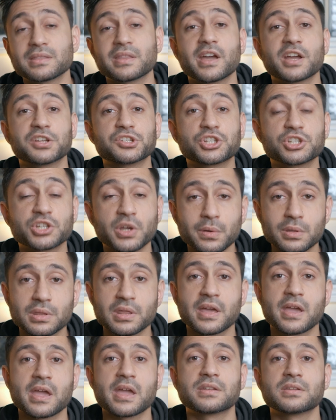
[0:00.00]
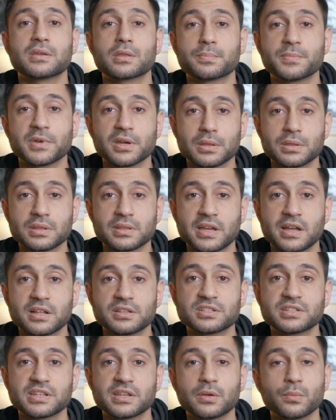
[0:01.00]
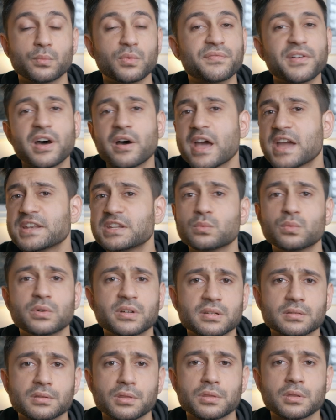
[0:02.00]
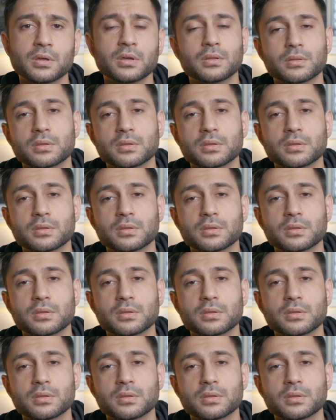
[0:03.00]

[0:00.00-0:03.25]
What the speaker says: that and show that in his personality without any words.